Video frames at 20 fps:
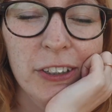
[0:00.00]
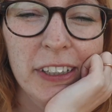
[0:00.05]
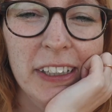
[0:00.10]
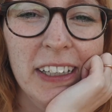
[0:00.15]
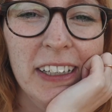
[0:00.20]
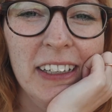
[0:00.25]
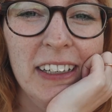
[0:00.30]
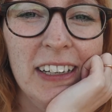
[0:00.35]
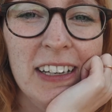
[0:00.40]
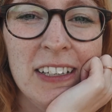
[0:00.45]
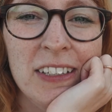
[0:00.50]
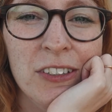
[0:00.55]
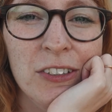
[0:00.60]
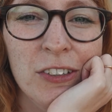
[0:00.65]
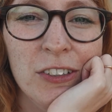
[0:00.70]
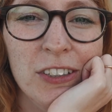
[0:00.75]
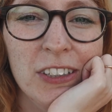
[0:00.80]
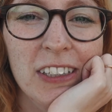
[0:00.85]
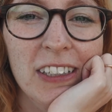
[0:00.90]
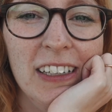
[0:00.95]
Getting
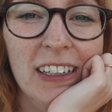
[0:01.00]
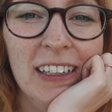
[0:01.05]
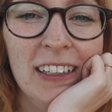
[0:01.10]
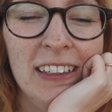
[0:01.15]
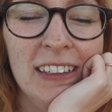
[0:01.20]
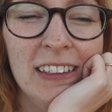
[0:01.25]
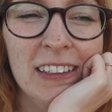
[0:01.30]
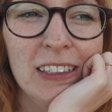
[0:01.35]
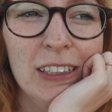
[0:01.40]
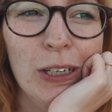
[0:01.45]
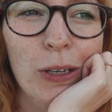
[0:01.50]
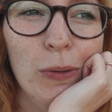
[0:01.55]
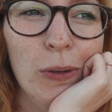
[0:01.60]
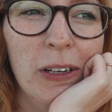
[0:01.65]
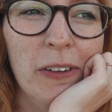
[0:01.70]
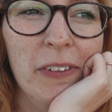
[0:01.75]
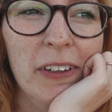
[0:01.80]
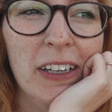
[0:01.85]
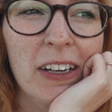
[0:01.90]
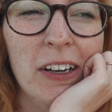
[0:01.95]
interested in slow
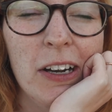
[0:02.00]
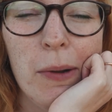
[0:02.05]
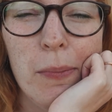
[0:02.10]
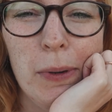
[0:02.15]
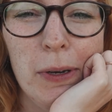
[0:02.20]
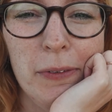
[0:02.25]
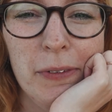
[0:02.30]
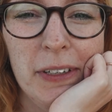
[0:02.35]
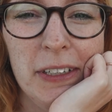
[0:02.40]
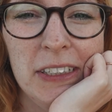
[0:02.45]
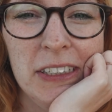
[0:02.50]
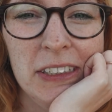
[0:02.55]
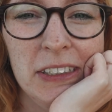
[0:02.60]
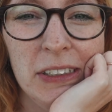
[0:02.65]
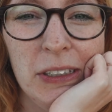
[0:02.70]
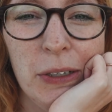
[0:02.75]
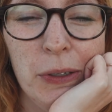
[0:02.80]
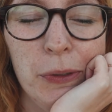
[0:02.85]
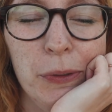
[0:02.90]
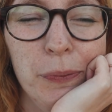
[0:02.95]
living a couple of years
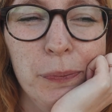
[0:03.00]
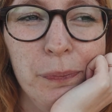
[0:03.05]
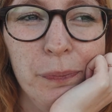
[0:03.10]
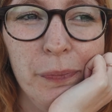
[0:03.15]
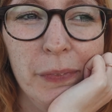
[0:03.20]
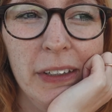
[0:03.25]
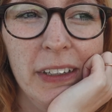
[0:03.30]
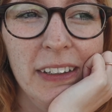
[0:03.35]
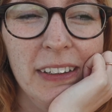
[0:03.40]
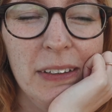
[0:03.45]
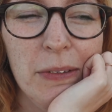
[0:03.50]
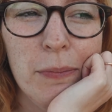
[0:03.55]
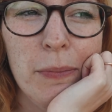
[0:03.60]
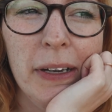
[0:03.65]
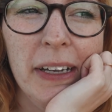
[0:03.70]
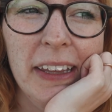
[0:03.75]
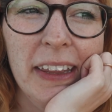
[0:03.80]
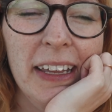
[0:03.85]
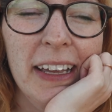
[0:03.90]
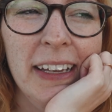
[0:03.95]
ago.
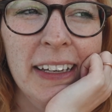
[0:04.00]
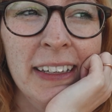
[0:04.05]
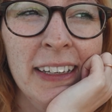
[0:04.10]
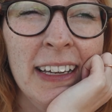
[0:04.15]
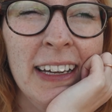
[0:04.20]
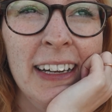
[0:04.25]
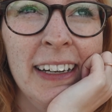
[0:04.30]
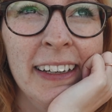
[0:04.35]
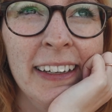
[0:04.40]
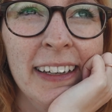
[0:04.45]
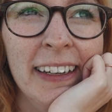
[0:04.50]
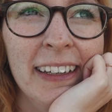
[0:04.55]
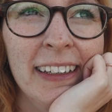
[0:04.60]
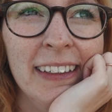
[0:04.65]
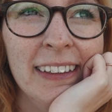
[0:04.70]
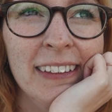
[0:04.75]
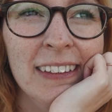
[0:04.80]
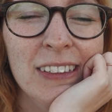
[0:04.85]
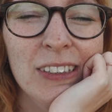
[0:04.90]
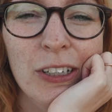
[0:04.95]
By then I
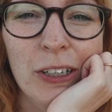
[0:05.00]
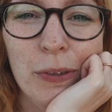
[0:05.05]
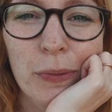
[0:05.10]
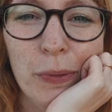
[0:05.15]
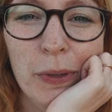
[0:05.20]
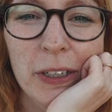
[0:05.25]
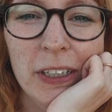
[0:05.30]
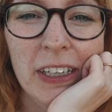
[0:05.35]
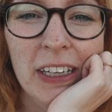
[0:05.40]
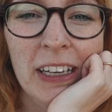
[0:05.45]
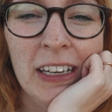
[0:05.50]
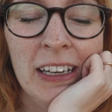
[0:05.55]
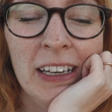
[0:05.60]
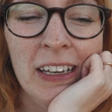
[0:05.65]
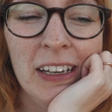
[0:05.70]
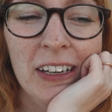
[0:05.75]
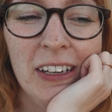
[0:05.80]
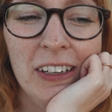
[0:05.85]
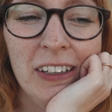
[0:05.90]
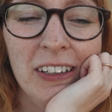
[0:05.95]
had started
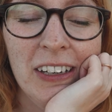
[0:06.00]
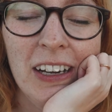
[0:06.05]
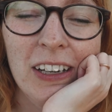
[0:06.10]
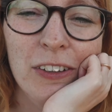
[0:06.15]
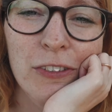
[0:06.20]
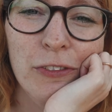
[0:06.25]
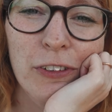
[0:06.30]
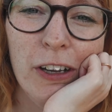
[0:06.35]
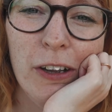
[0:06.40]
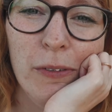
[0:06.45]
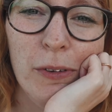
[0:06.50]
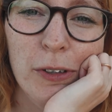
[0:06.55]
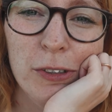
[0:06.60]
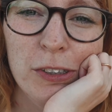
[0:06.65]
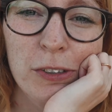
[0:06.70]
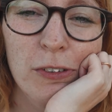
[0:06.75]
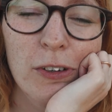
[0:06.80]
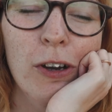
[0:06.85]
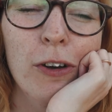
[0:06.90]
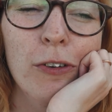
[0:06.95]
working a
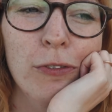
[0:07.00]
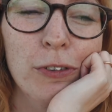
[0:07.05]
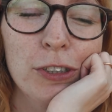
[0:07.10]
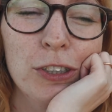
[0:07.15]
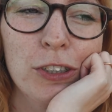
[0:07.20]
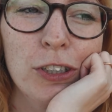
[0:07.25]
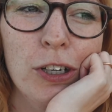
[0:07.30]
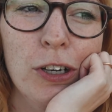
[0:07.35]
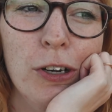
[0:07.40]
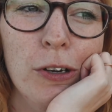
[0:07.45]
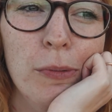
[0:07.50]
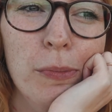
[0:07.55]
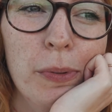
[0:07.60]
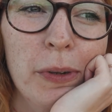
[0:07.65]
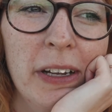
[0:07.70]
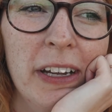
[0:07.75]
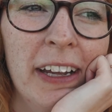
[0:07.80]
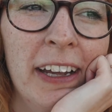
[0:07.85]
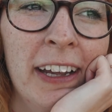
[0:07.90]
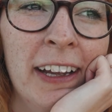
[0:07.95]
9-to-5 office job,
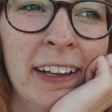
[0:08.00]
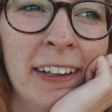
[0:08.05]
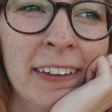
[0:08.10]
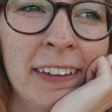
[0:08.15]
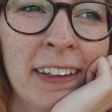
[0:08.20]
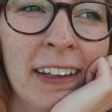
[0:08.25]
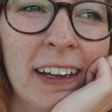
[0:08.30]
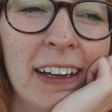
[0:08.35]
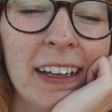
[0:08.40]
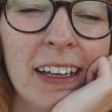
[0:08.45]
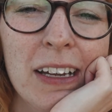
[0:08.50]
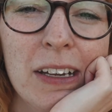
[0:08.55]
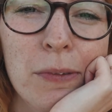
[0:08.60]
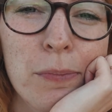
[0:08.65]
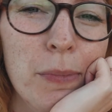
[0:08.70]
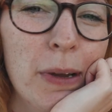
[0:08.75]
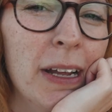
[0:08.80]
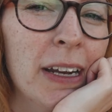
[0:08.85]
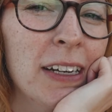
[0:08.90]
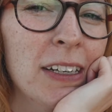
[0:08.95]
and I had
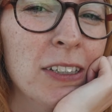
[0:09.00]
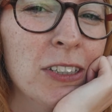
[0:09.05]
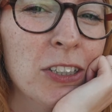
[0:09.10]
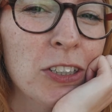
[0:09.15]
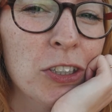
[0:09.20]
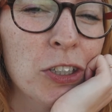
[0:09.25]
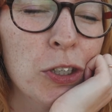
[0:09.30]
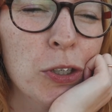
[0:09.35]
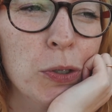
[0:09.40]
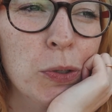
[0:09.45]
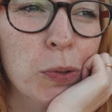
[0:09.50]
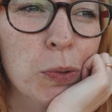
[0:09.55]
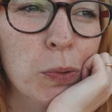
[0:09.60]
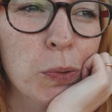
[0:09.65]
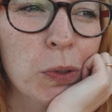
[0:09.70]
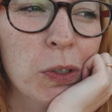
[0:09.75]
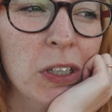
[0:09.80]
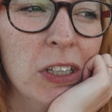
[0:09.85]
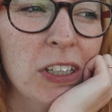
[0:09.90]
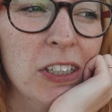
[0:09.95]
managed
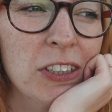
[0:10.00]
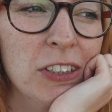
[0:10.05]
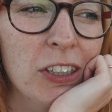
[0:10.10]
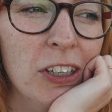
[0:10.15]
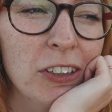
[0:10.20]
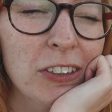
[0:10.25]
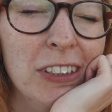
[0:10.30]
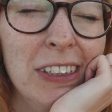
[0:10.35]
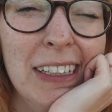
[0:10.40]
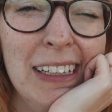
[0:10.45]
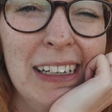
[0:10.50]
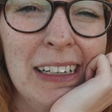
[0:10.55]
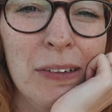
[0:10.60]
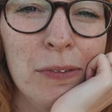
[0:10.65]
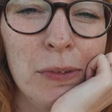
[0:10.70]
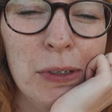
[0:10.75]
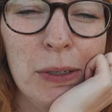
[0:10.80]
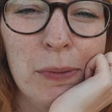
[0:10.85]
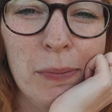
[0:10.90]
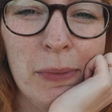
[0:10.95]
to start
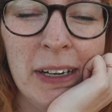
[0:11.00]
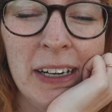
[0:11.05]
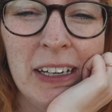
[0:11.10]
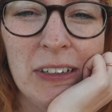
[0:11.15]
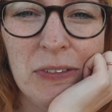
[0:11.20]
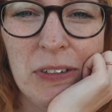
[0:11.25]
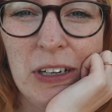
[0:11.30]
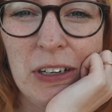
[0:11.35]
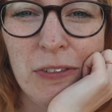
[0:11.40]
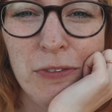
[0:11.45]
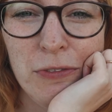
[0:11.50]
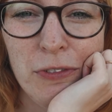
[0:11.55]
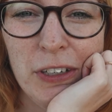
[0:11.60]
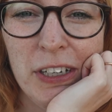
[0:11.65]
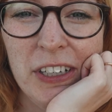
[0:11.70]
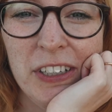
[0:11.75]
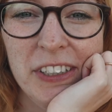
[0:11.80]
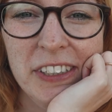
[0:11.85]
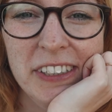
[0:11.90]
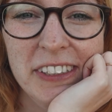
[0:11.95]
dealing with my creative
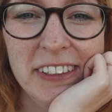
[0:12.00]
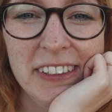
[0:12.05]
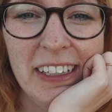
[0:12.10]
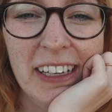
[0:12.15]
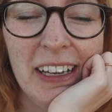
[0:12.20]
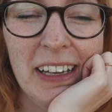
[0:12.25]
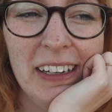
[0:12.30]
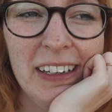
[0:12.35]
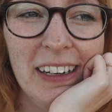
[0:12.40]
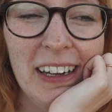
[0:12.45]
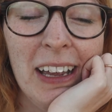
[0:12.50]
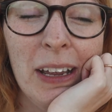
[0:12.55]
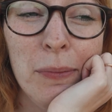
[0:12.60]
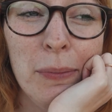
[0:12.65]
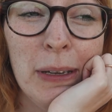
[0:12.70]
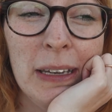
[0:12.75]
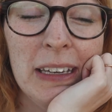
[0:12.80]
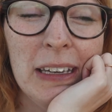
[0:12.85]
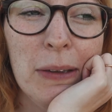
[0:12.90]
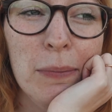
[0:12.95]
fears that had
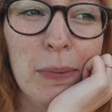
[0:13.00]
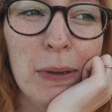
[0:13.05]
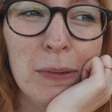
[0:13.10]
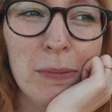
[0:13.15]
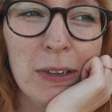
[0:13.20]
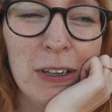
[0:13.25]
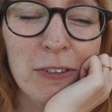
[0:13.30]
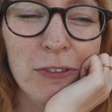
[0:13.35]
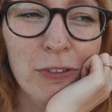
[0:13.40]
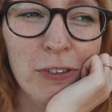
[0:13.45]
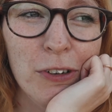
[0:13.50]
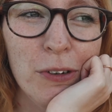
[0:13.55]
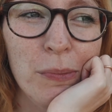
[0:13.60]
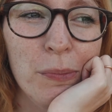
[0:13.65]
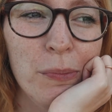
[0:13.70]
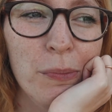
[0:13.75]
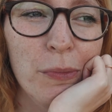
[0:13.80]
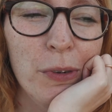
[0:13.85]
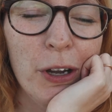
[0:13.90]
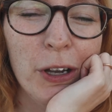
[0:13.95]
been keeping me
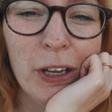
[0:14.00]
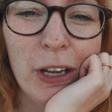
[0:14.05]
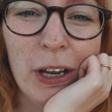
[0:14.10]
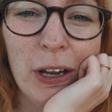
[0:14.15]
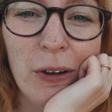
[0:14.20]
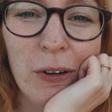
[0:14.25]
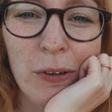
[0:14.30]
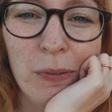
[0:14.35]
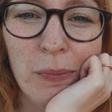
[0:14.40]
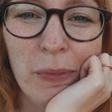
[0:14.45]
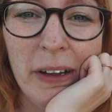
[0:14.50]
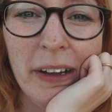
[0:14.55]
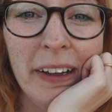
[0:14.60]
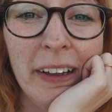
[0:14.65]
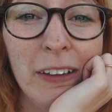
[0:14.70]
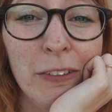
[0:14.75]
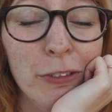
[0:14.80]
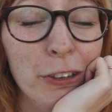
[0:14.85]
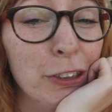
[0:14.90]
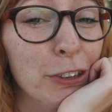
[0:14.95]
from working on
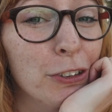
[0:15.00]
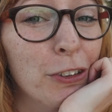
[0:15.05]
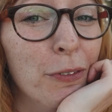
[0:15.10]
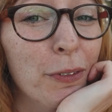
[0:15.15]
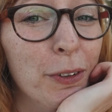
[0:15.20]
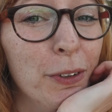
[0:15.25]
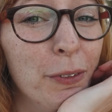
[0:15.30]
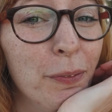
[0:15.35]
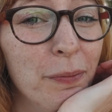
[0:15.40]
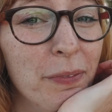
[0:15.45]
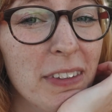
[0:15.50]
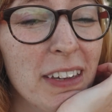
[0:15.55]
my first novel.